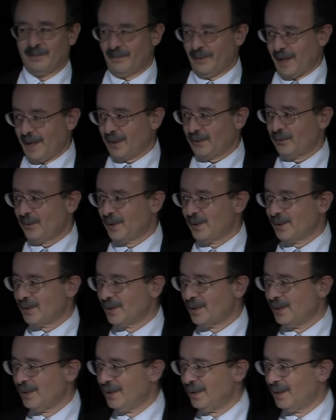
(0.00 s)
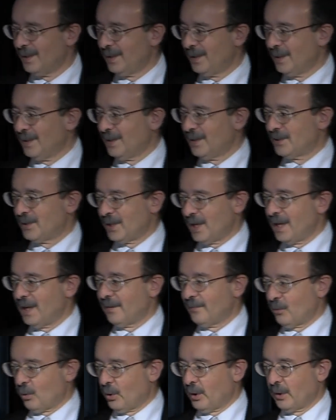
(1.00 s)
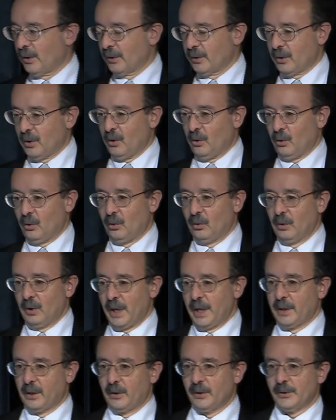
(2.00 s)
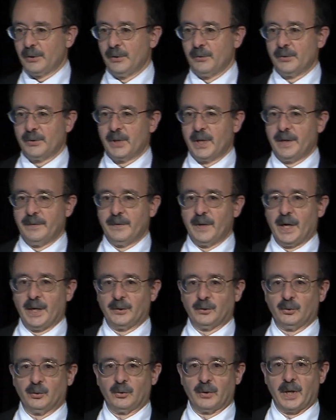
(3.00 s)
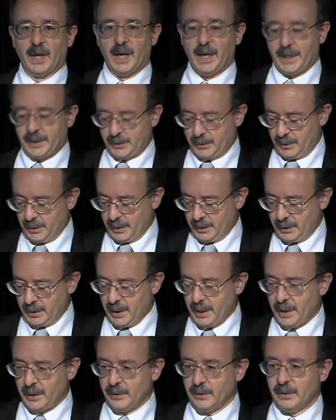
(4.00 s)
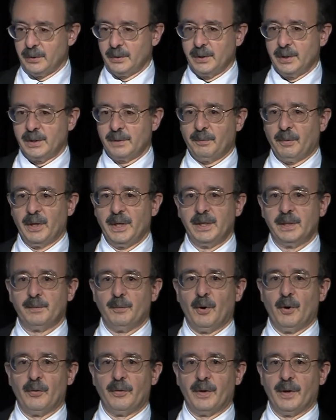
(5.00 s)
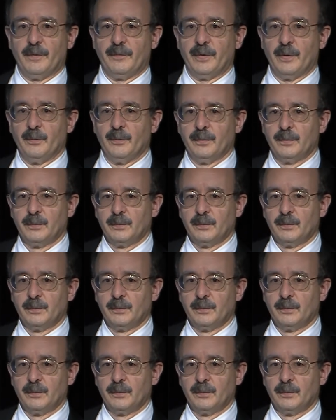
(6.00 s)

factories save oil and coal and also save natural gas that can displace both of them.